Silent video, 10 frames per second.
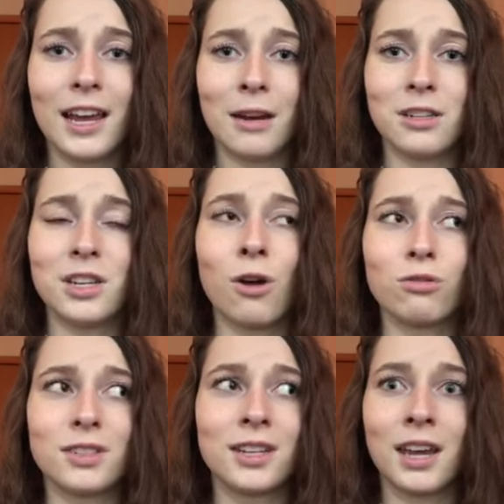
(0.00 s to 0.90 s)
and
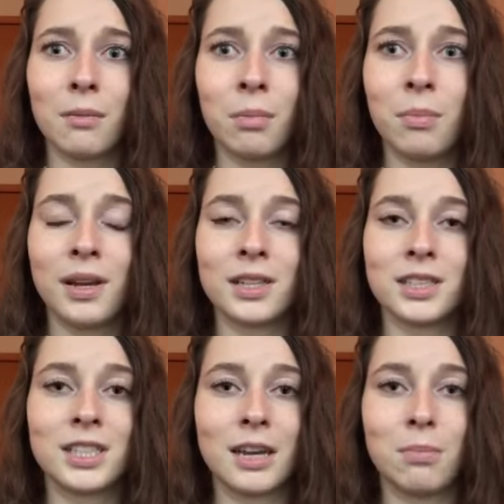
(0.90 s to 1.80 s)
don't skip, because
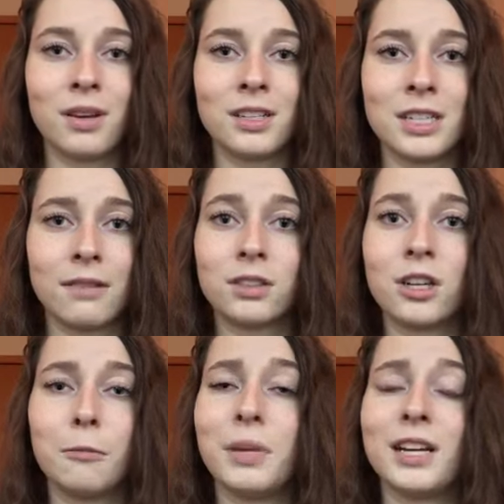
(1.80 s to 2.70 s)
skipping is never
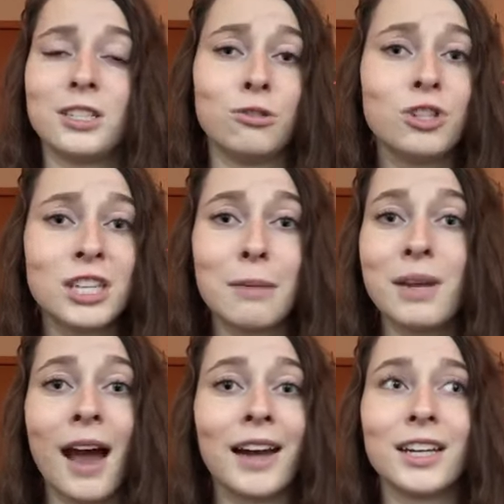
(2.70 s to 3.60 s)
good because you just get
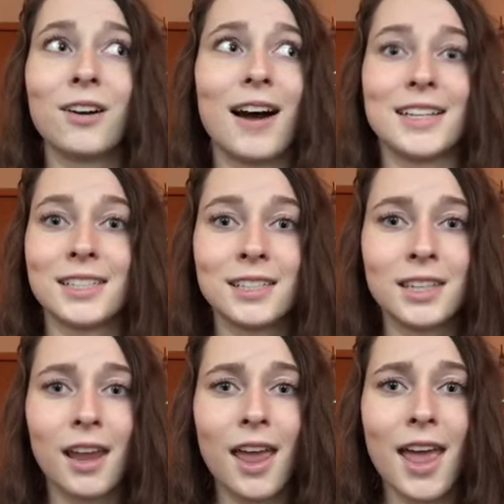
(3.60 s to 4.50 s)
behind in classes,
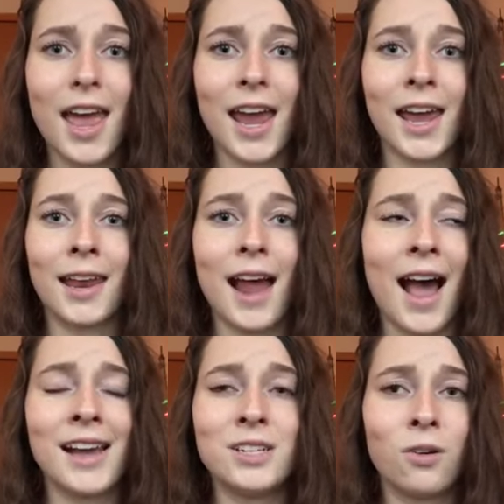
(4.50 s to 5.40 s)
and
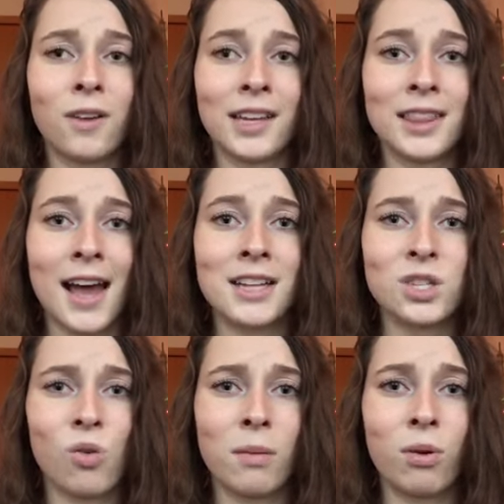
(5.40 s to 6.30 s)
I don't like that,
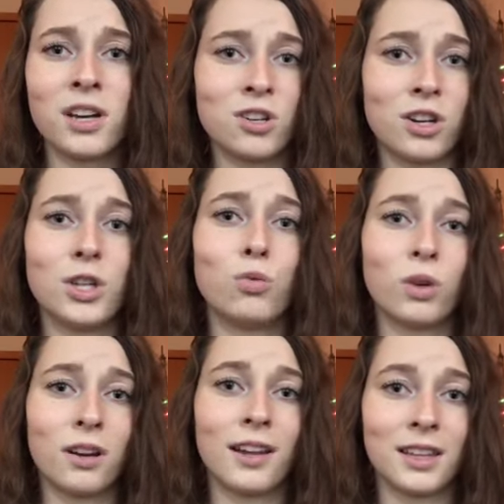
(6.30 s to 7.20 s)
so I'm pretty sure you
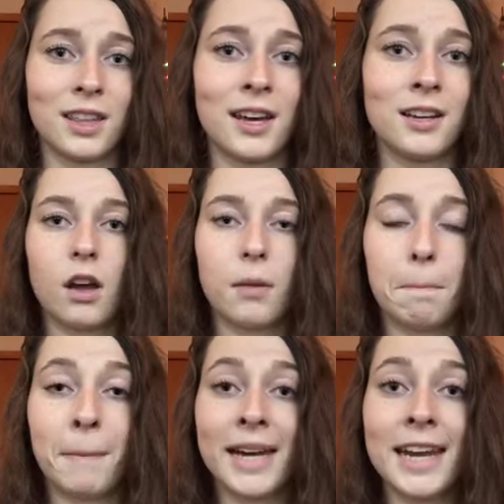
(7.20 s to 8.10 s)
wouldn't like that.
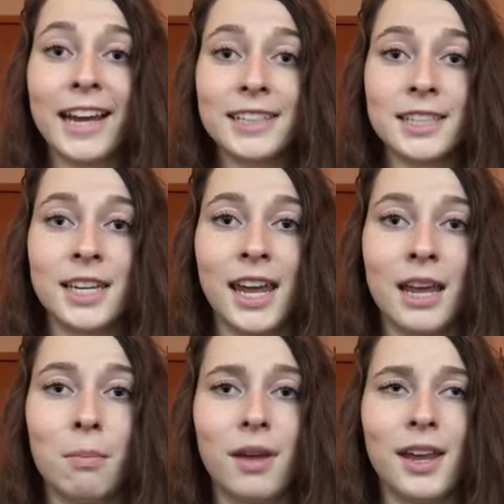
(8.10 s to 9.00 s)
My next
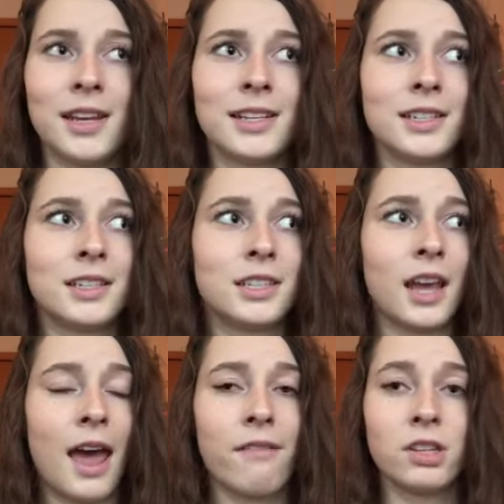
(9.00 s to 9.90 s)
tip is
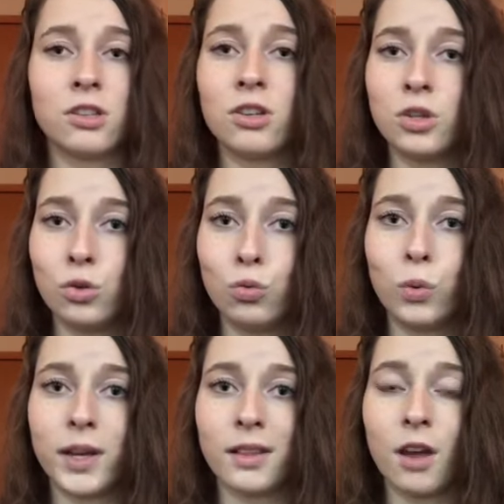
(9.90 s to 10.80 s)
having to do
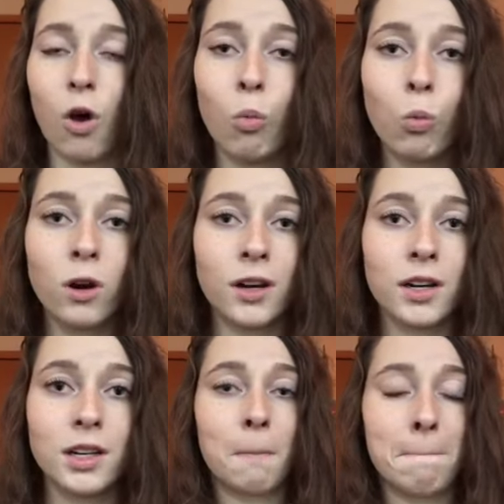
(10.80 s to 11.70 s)
with homework.
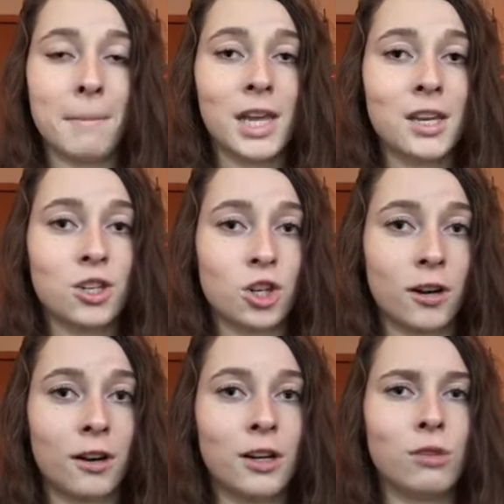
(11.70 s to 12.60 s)
Make
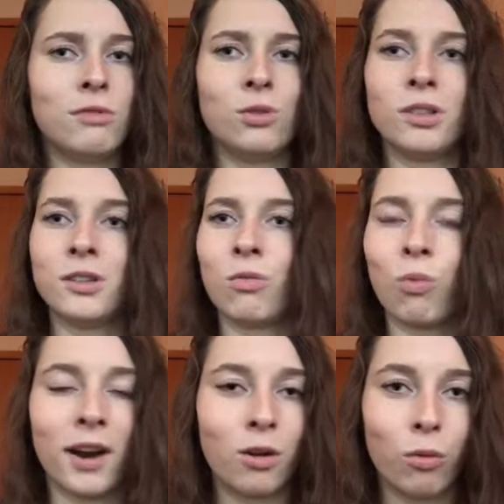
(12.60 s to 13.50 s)
sure you do it
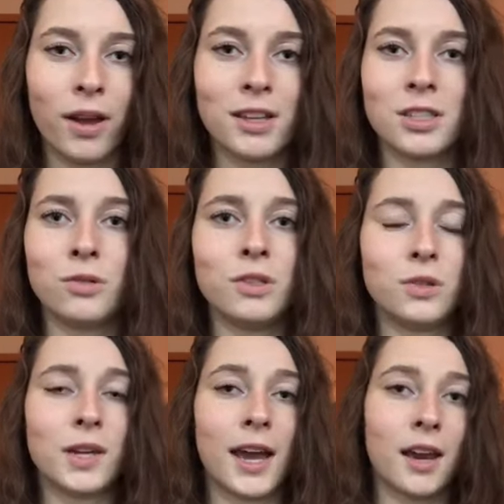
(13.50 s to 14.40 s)
right away as soon as
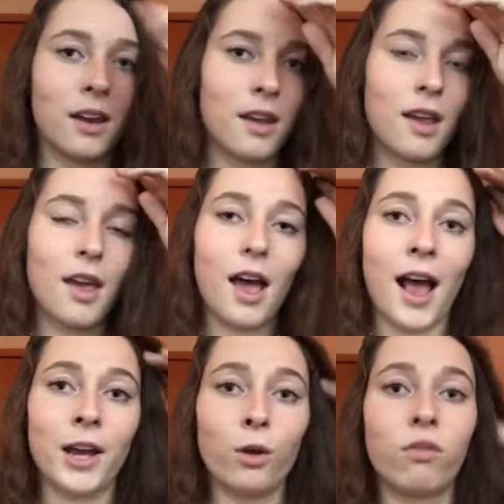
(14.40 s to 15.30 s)
you can.
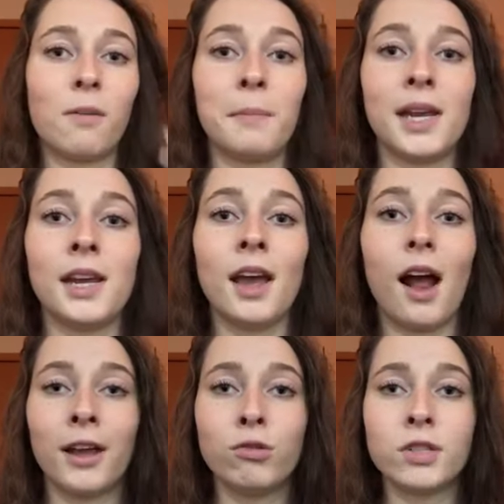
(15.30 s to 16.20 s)
I know for me,
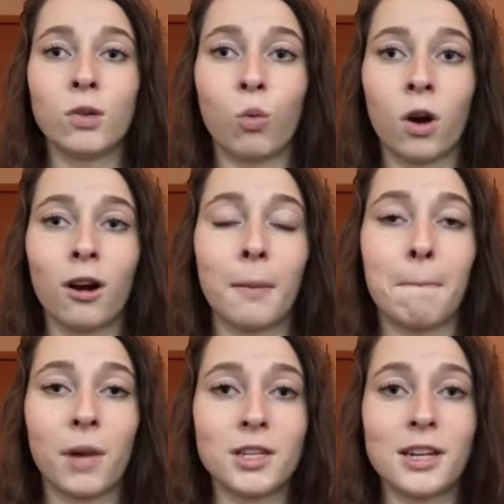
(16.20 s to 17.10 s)
I used to work
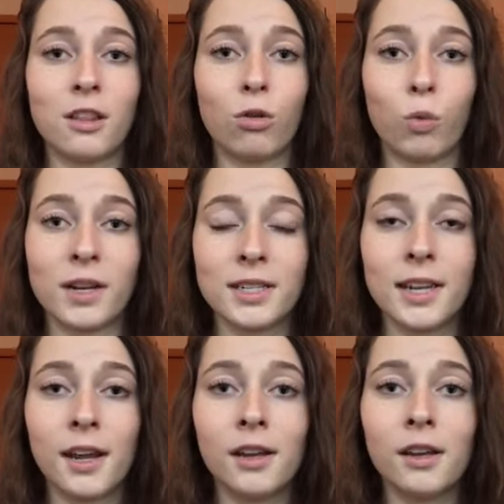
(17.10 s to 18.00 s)
Monday through
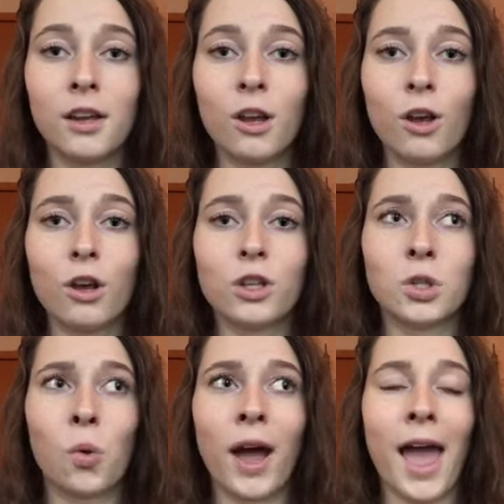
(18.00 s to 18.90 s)
Wednesday,
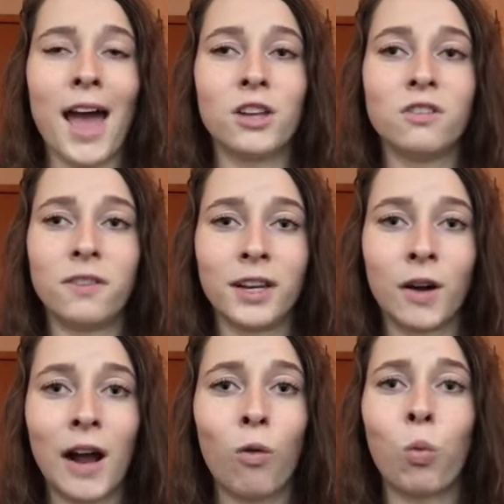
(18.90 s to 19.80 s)
so I had to
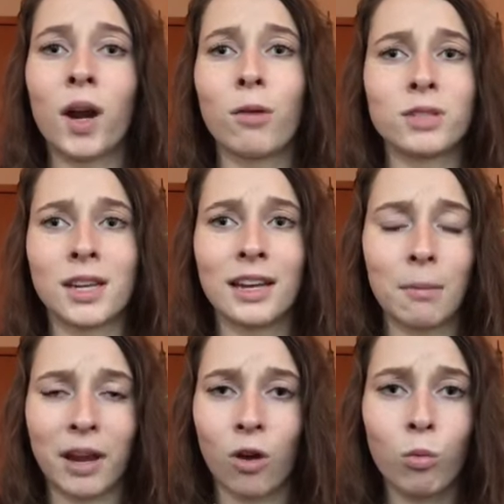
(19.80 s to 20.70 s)
figure out when I was going to get
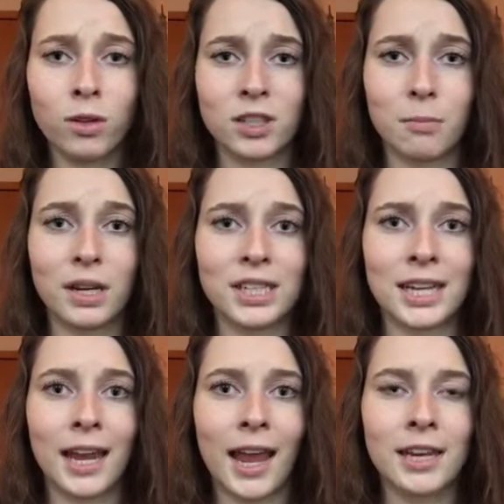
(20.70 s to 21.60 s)
my homework done because
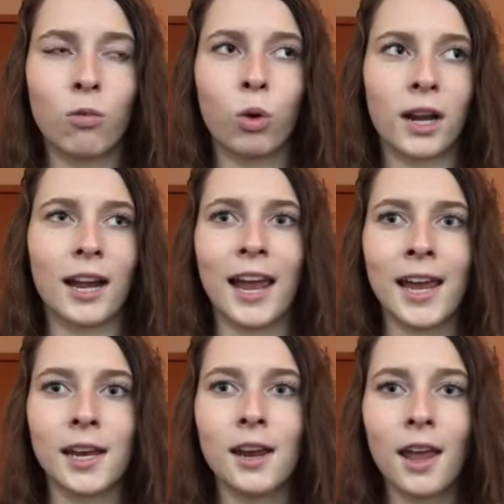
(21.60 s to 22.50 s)
I ended work at
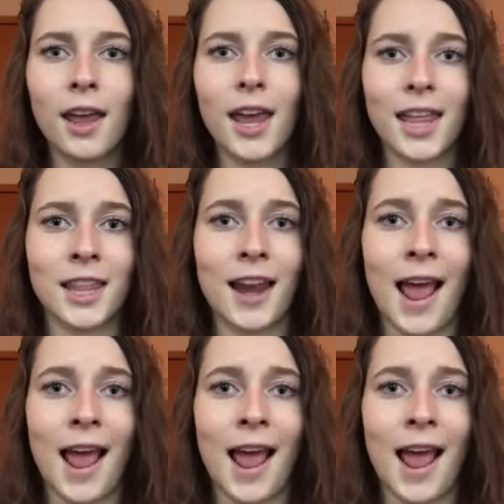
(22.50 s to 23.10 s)
8, and then